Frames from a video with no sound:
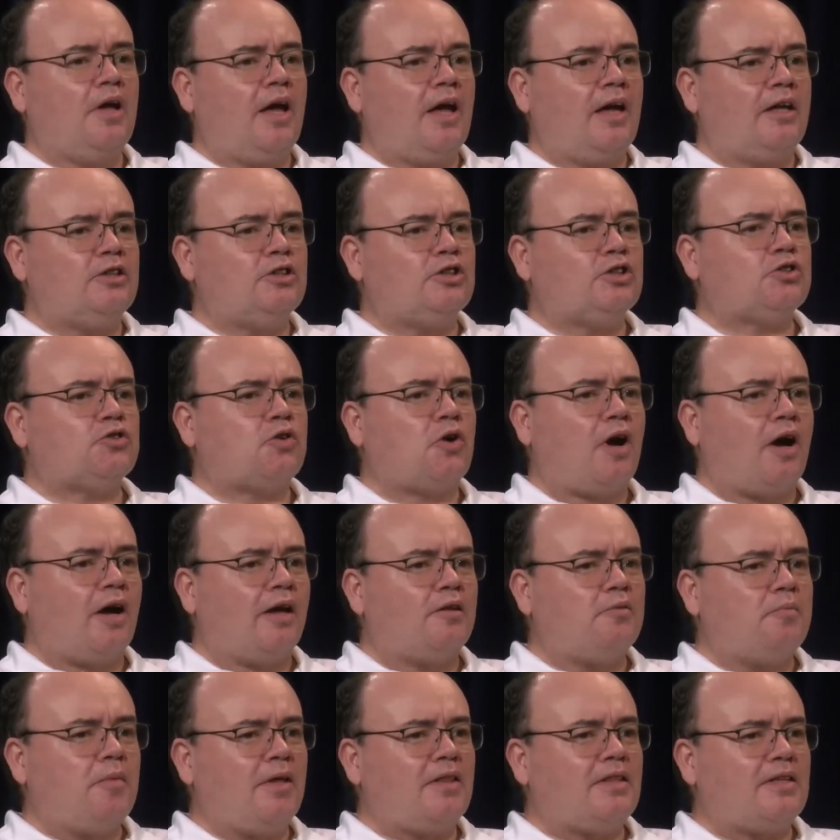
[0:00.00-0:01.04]
And just try
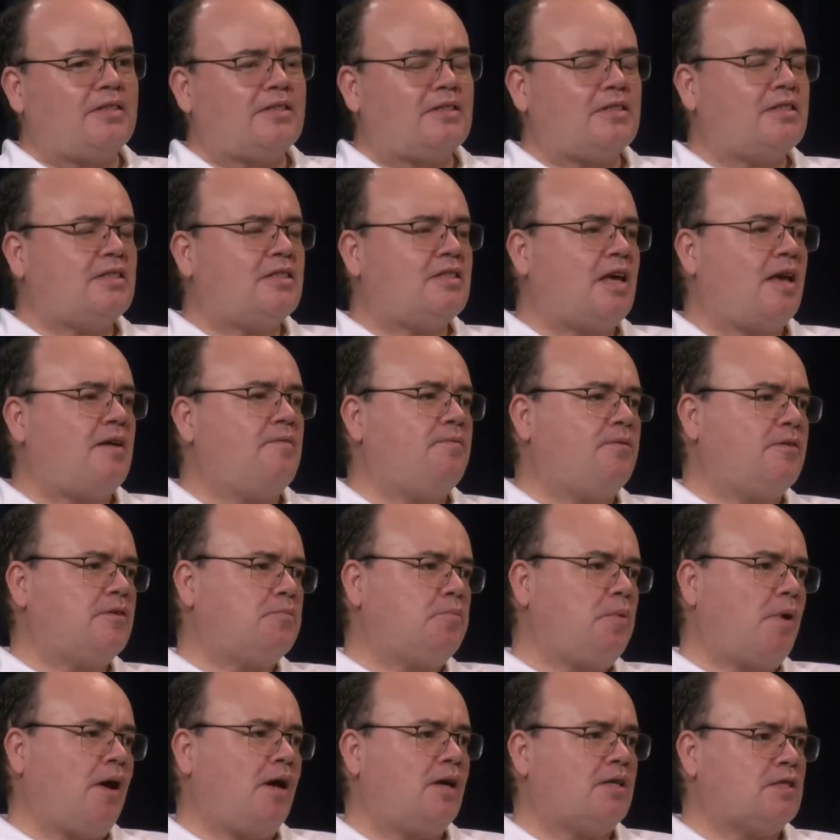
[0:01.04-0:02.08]
to make this as safe as
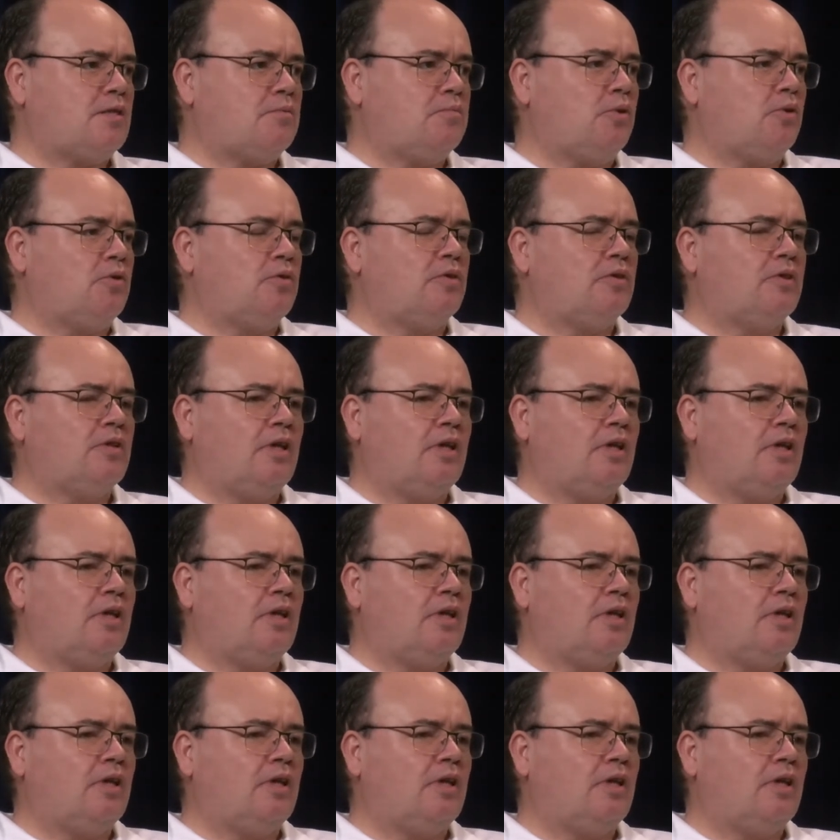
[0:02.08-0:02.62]
possible.